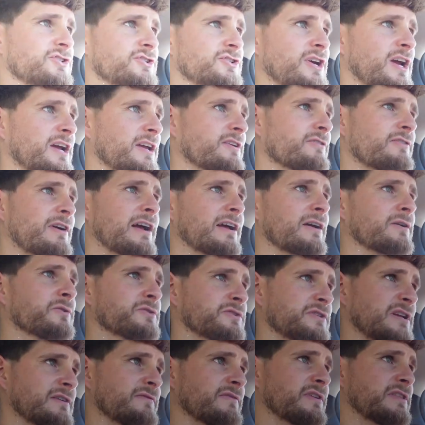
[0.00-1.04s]
check your
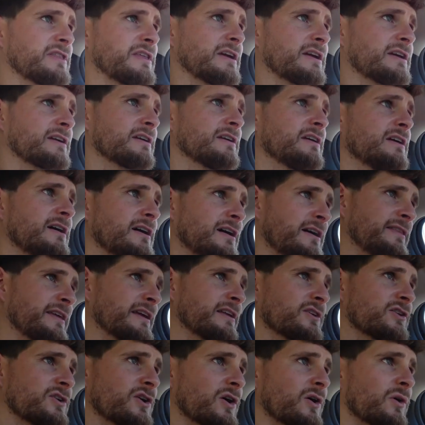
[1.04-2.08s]
angles and everything, and
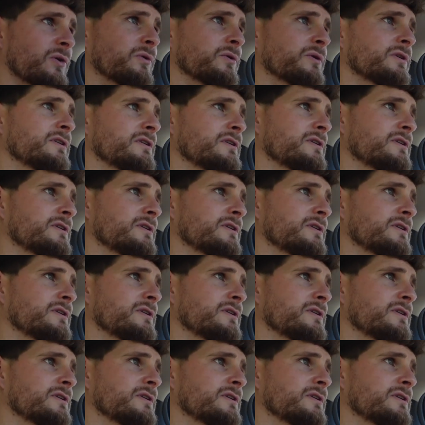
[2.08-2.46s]
then go.